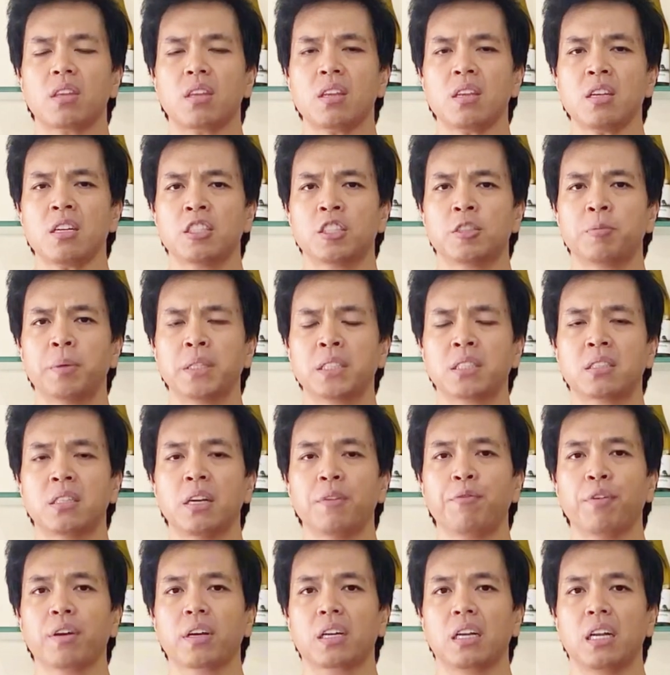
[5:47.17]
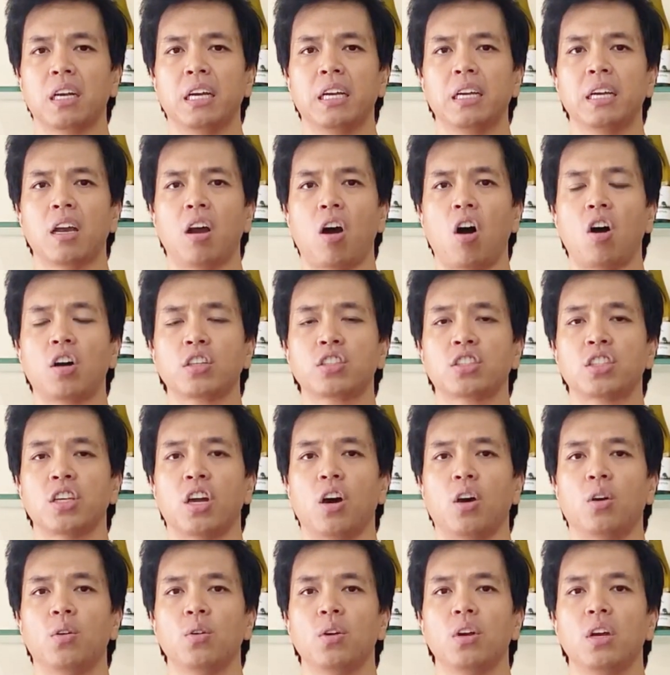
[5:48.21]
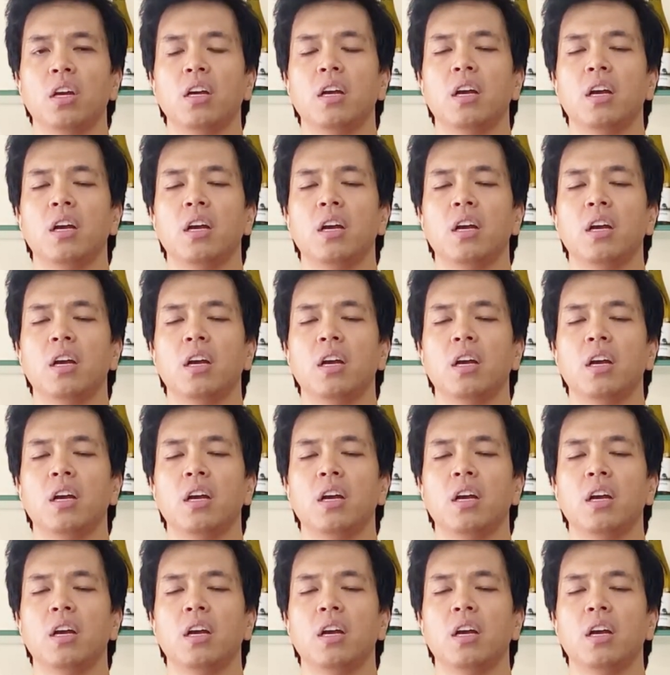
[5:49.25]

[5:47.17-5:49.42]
Specifically, also,